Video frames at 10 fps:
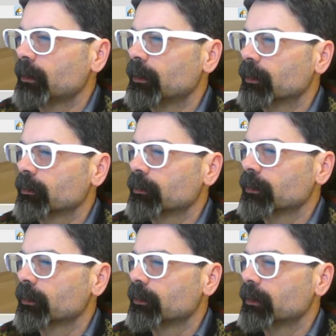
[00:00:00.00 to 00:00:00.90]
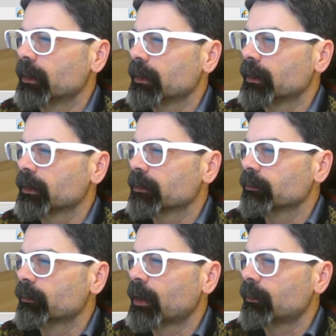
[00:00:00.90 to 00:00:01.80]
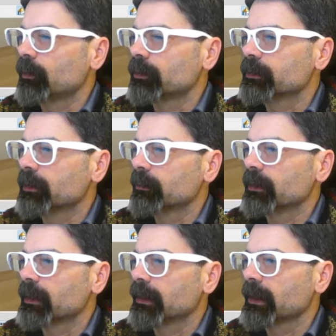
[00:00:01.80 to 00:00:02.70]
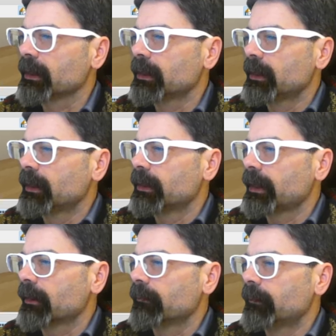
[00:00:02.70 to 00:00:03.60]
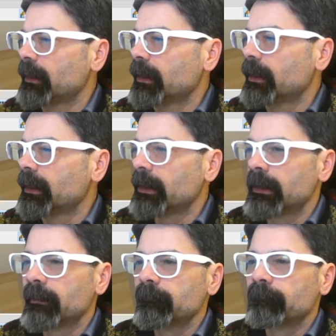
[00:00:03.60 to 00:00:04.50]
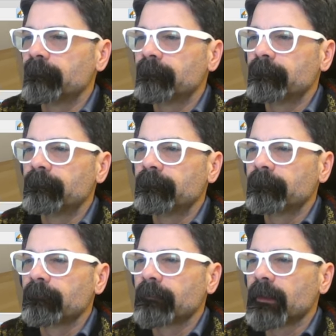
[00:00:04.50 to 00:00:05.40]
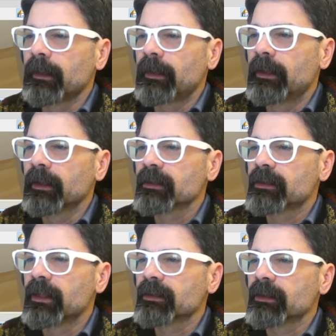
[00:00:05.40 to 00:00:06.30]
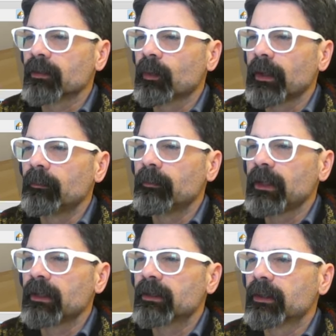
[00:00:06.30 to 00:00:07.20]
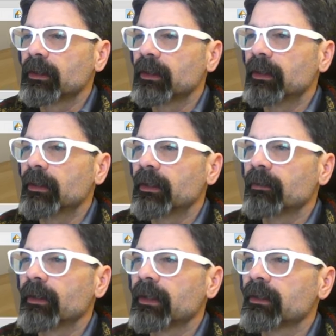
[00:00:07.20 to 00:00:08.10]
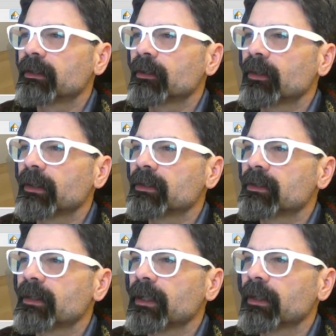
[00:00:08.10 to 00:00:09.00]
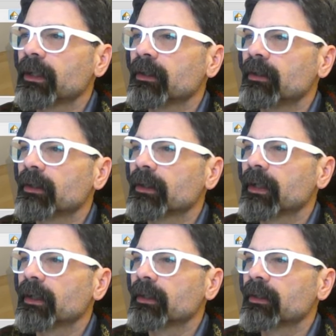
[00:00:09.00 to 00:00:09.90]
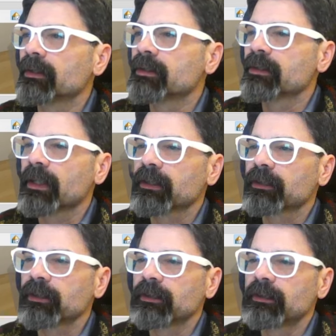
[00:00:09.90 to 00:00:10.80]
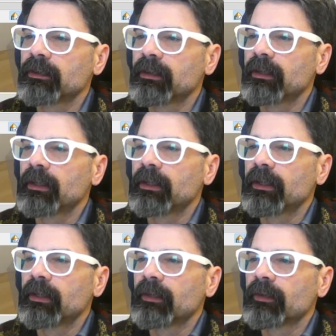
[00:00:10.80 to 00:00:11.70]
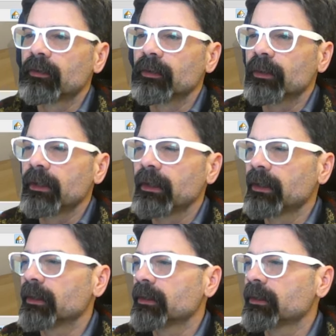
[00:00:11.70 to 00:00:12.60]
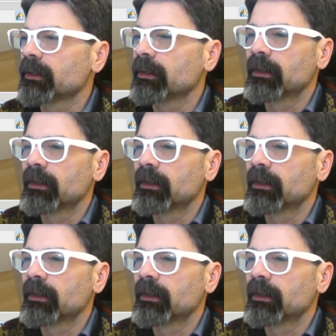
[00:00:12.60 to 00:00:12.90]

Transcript: you know, a marble or something like that. Now, um, this doesn't quite meet in there, right? So let's take a look at our section through here.